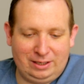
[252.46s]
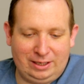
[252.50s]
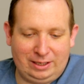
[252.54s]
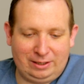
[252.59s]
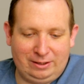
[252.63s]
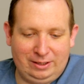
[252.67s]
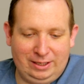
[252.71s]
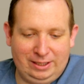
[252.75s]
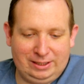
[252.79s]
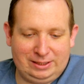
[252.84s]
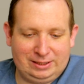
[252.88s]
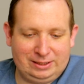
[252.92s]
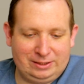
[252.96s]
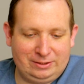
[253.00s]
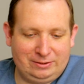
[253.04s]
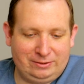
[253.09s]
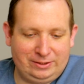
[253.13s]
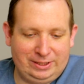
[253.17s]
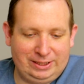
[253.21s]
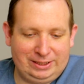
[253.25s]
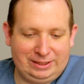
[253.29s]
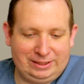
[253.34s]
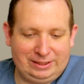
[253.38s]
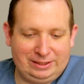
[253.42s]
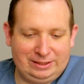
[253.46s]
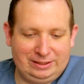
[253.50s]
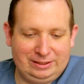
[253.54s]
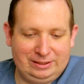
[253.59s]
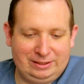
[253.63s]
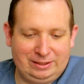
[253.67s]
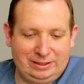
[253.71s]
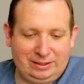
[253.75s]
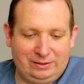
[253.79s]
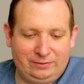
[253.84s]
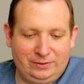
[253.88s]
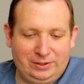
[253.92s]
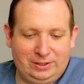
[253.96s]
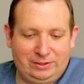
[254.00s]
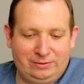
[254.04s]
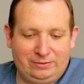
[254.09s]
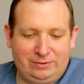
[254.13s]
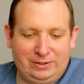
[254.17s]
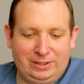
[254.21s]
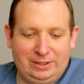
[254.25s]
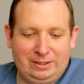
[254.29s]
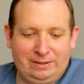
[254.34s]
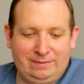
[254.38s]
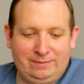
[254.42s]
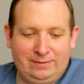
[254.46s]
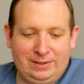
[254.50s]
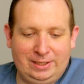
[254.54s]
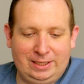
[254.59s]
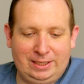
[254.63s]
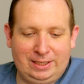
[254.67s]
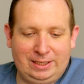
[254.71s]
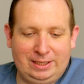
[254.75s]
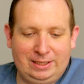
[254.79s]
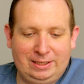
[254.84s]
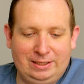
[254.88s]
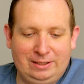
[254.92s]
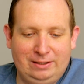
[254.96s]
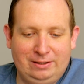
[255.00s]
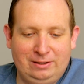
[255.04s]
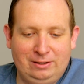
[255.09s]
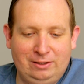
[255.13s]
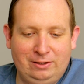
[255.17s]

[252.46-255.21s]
Our next question comes from uh,